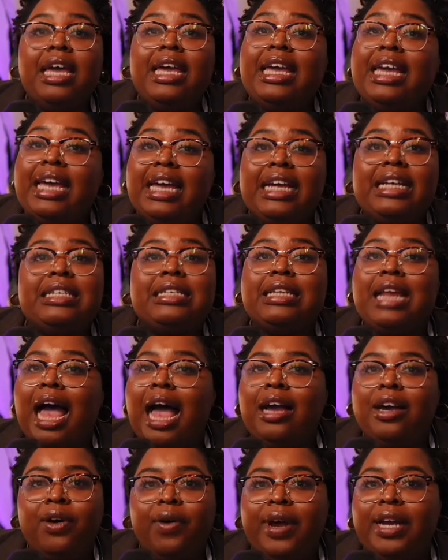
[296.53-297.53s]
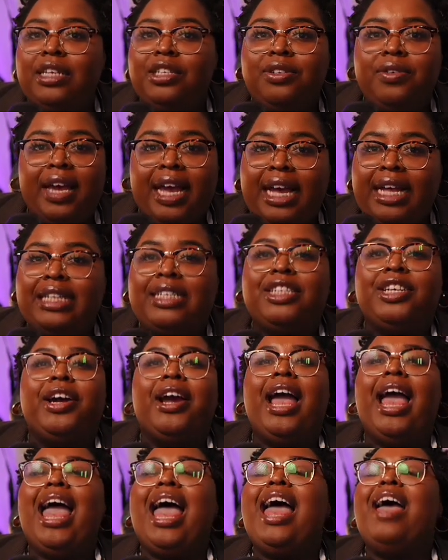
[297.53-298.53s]
He is not going to
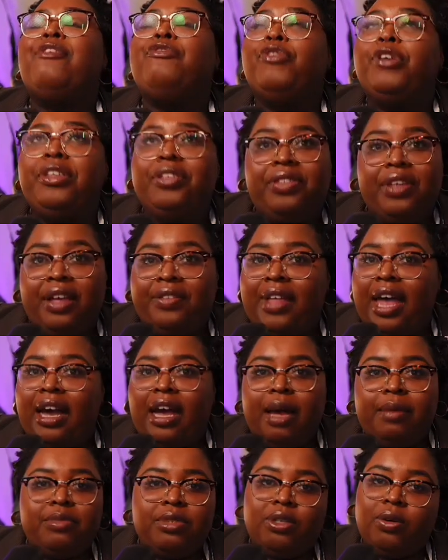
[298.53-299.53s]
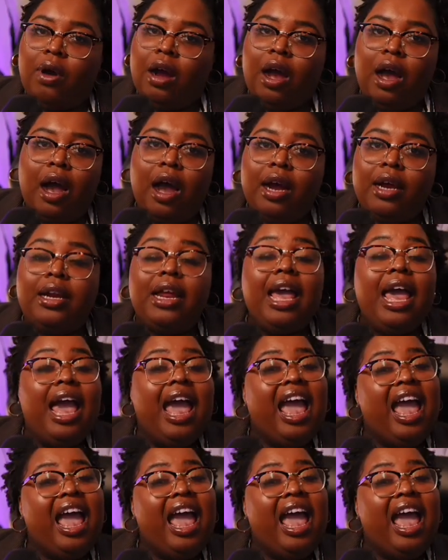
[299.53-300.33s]
answer everything that comes to our heart,